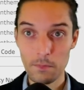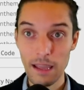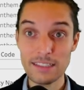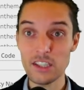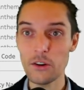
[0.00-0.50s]

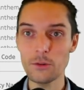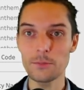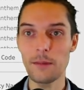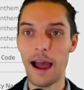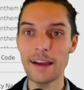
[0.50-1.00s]
And so
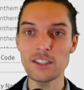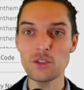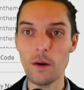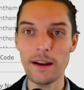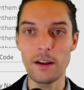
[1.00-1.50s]
I just
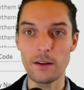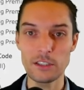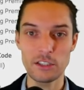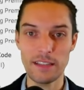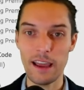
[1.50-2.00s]
wanted to
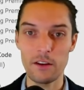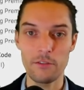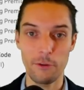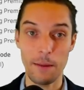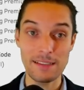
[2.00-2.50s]
understand
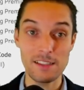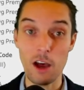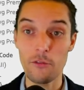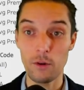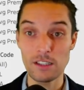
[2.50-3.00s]
for
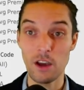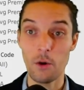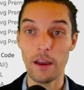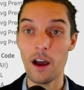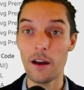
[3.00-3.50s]
myself what's
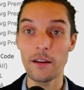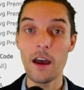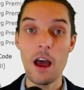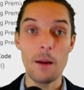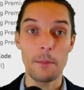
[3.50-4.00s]
going on,
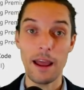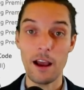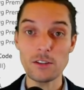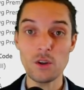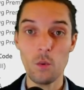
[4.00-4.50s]
but I
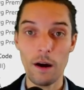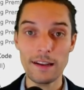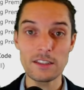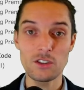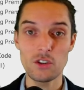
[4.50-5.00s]
also
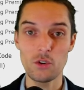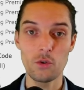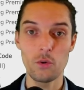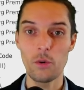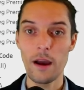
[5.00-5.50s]
wanted to